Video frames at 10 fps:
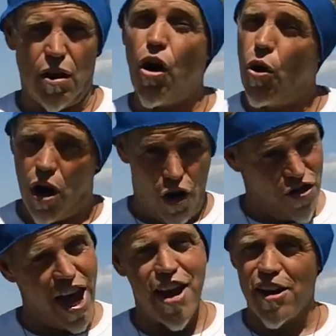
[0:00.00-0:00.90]
Oh, are
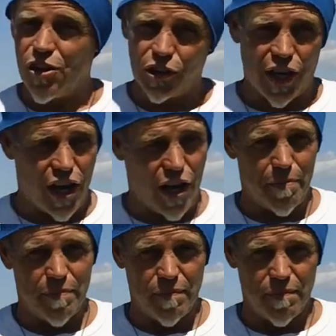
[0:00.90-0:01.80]
they Uncle Tom?
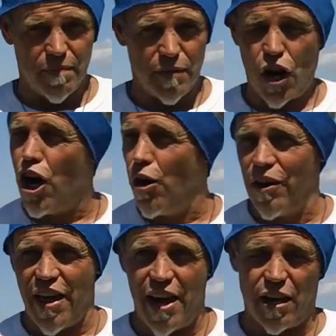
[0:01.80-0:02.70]
Oh, are
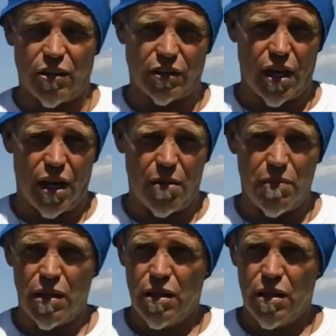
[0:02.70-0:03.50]
they Uncle Tom?